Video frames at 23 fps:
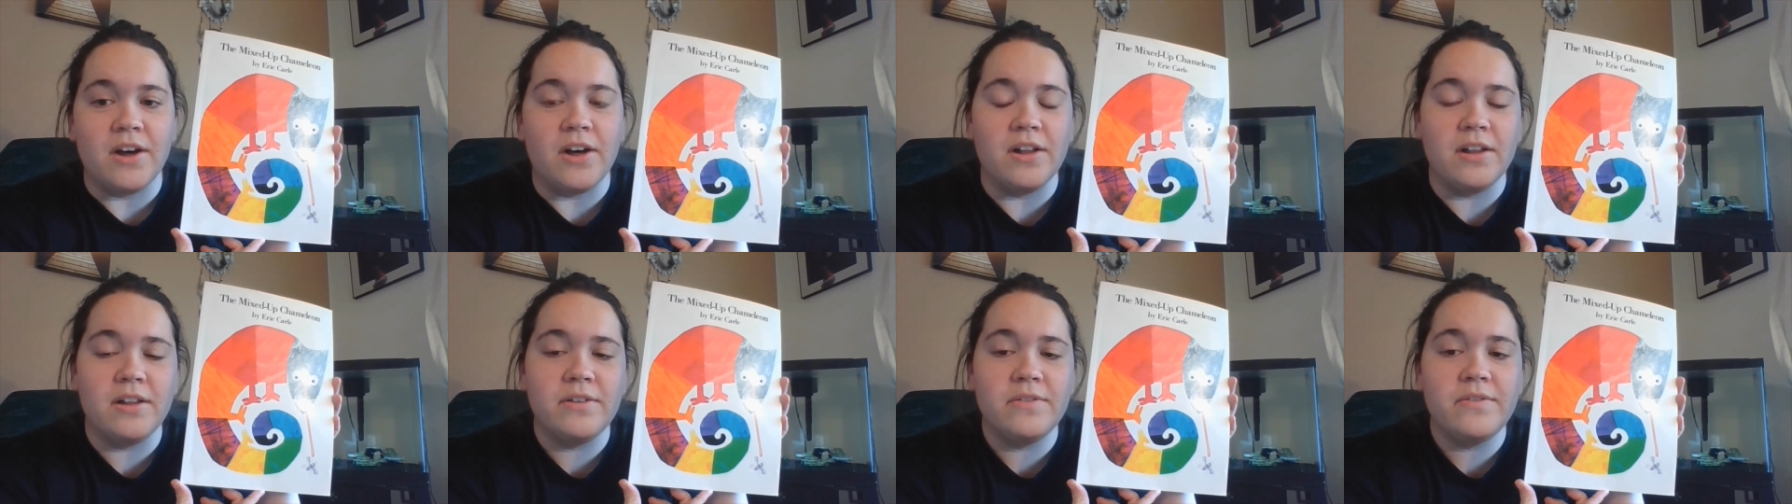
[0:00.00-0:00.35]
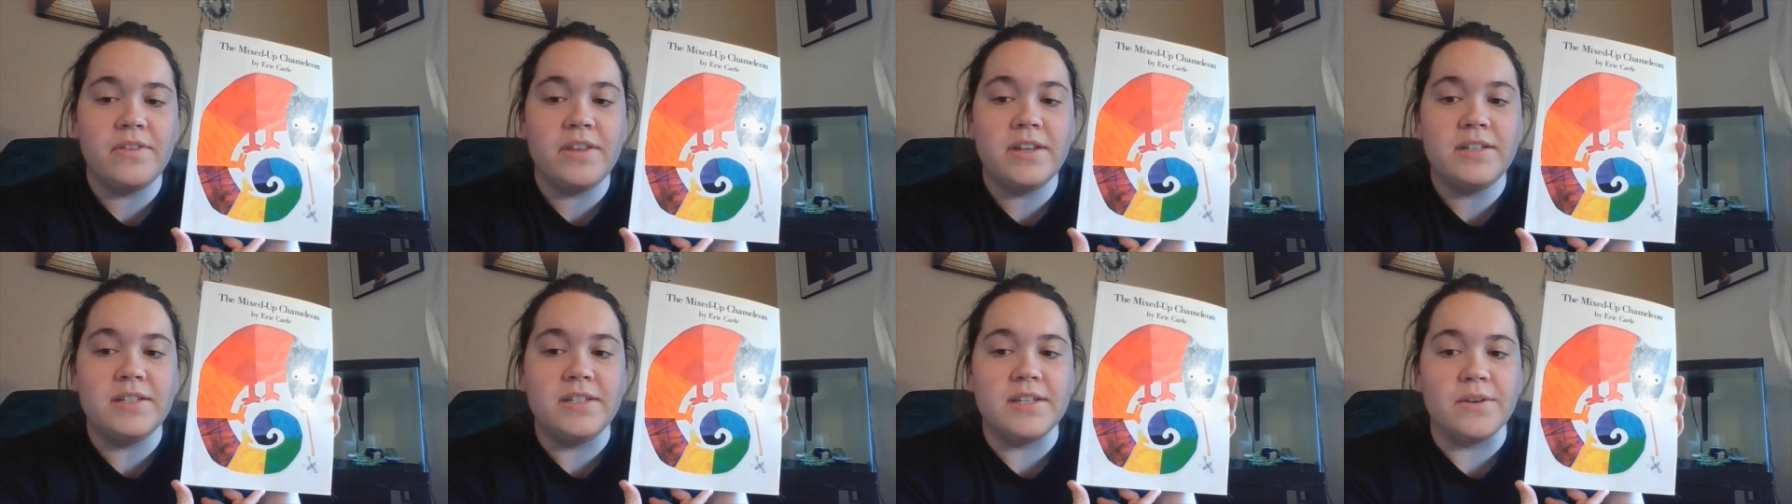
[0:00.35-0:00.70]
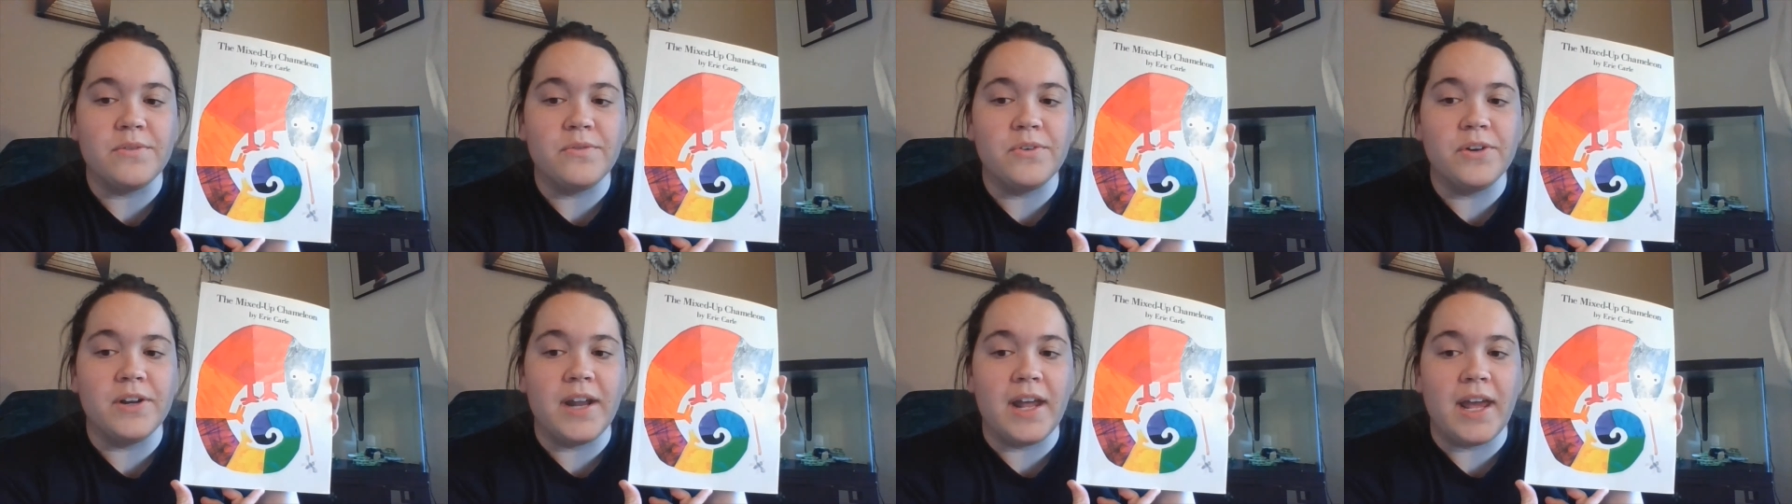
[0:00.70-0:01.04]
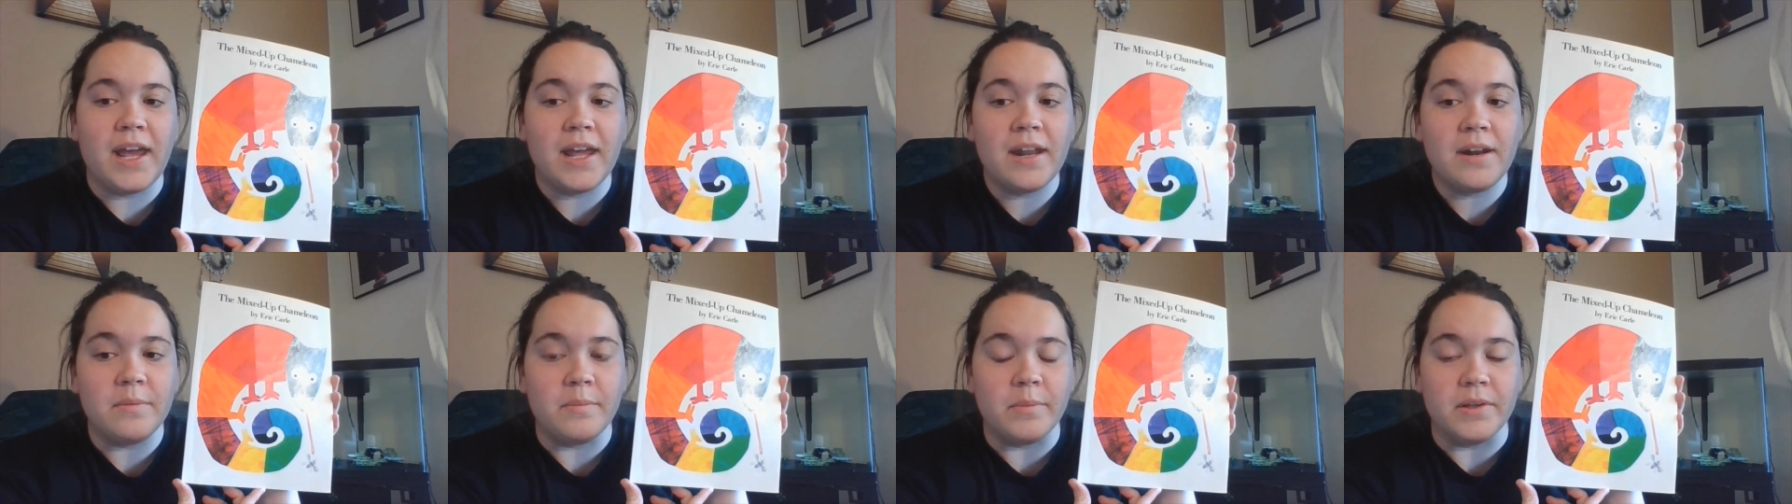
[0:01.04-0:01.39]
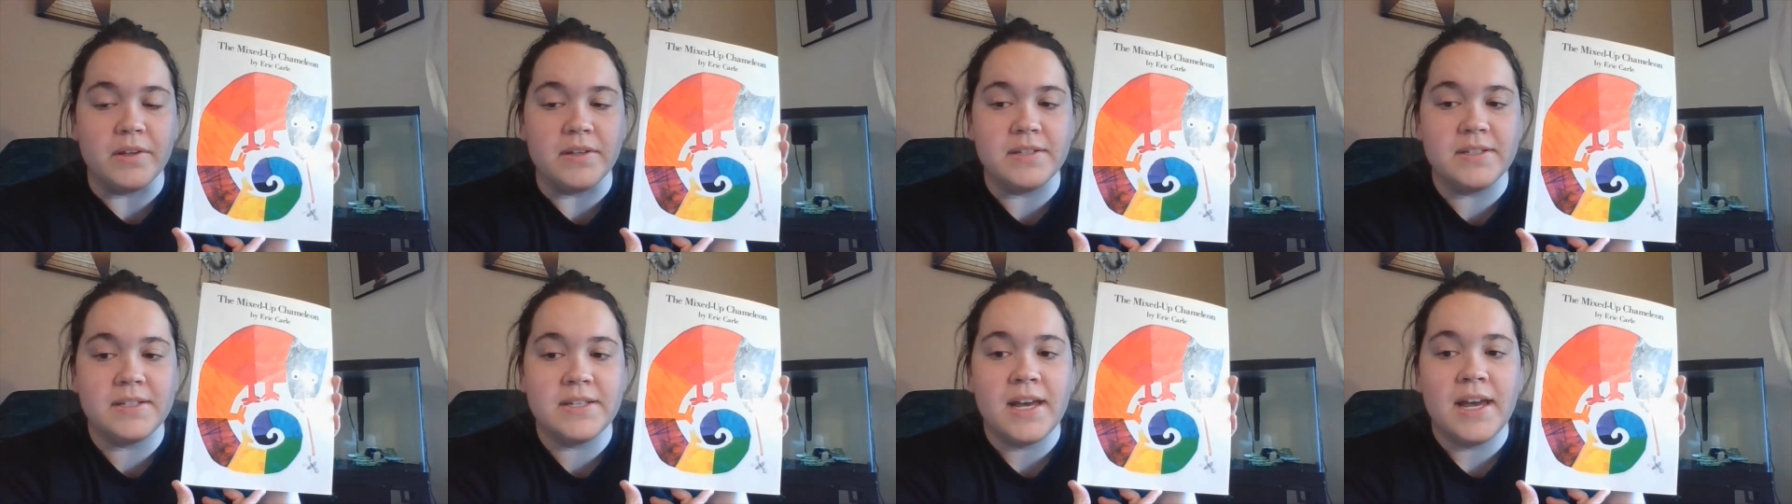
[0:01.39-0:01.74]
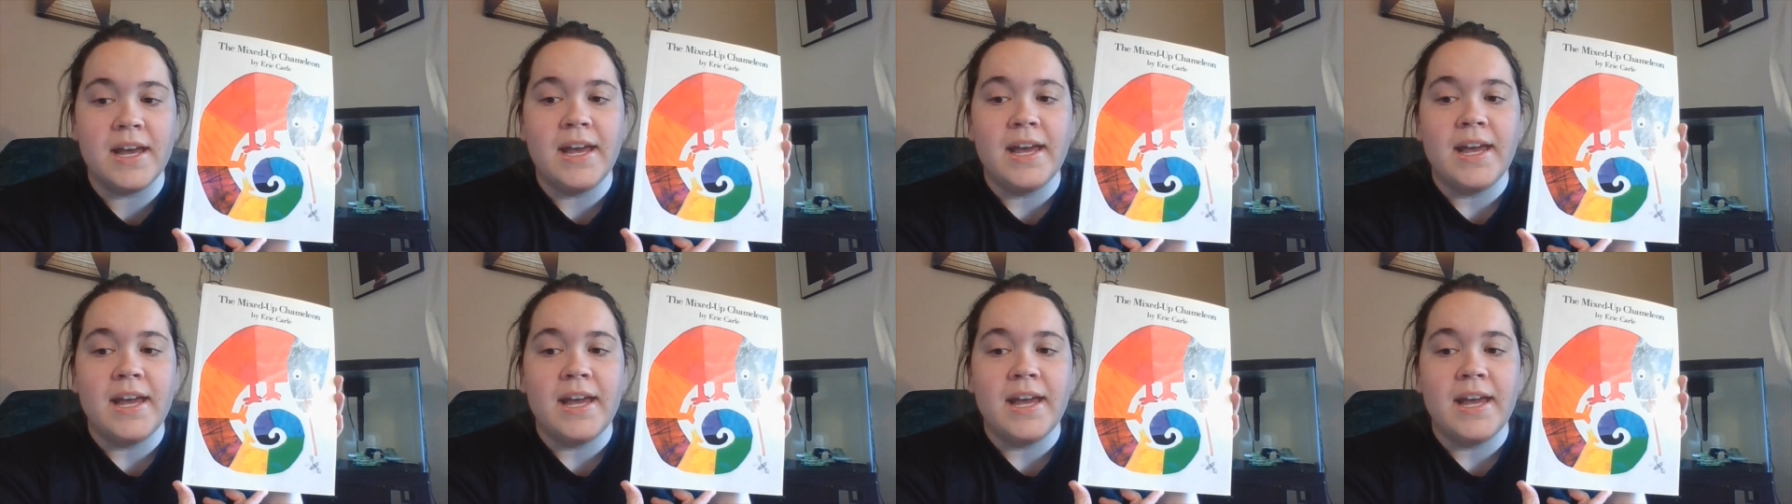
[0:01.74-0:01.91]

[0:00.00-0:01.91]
all of the different animals